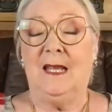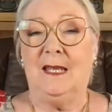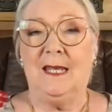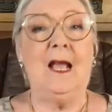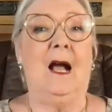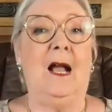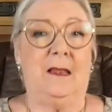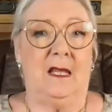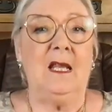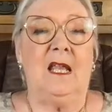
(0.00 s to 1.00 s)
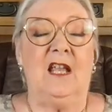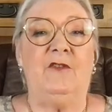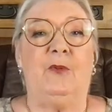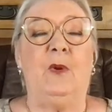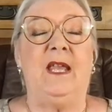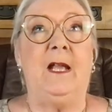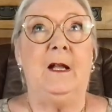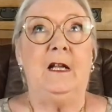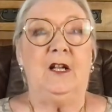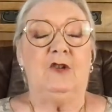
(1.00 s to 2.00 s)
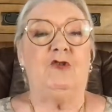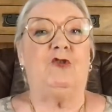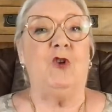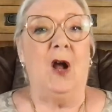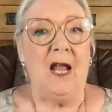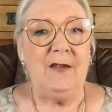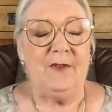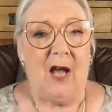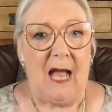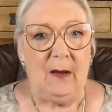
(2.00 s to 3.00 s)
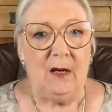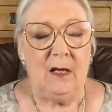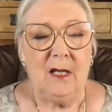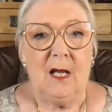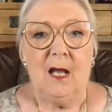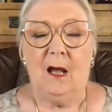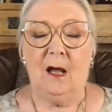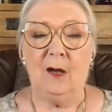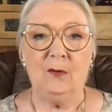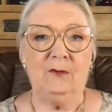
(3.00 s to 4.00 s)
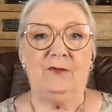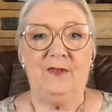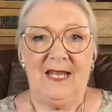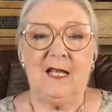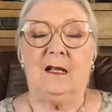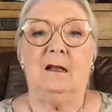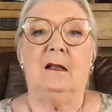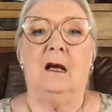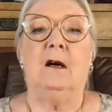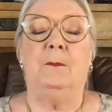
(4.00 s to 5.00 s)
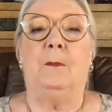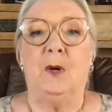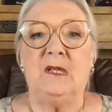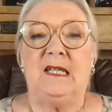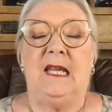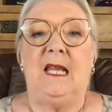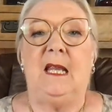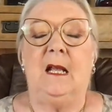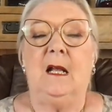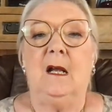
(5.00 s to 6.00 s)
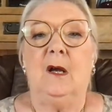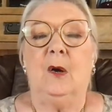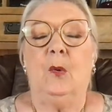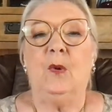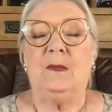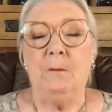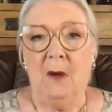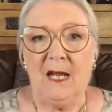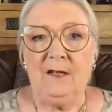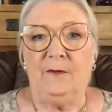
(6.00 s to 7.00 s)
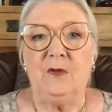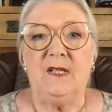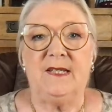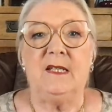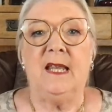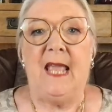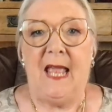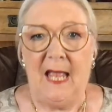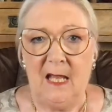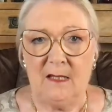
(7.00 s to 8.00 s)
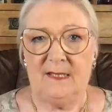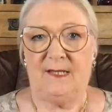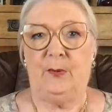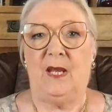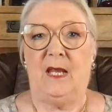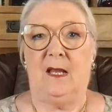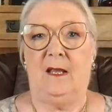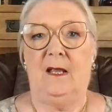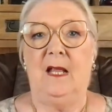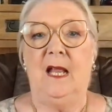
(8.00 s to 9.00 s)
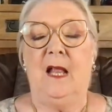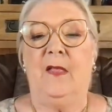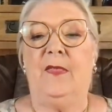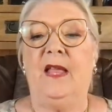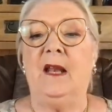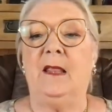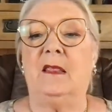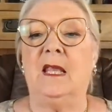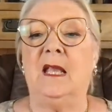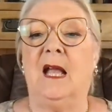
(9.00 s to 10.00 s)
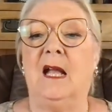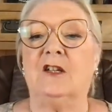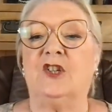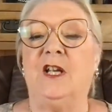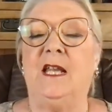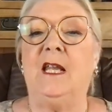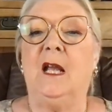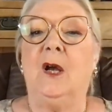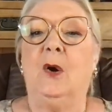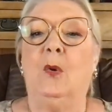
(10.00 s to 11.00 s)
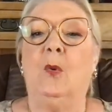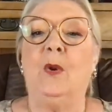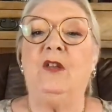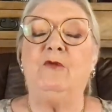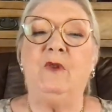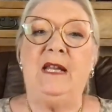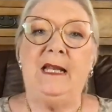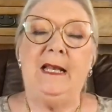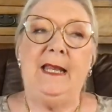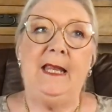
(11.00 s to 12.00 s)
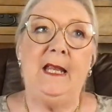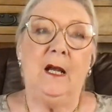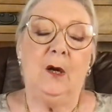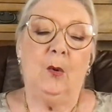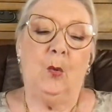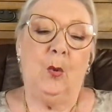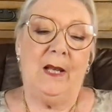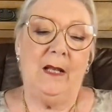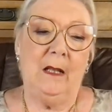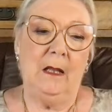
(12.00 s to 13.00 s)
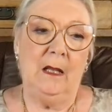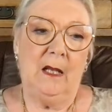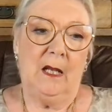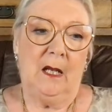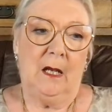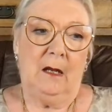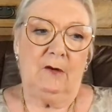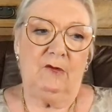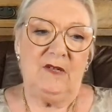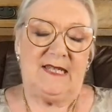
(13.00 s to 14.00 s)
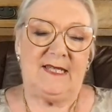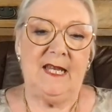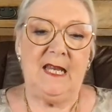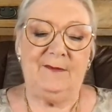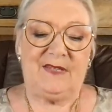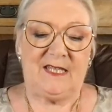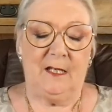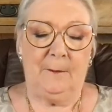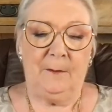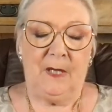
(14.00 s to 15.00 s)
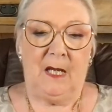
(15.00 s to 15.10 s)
Yeah, I think if we drive our own vehicle, our body, with mindfulness and care this week, then I think actually we really will receive some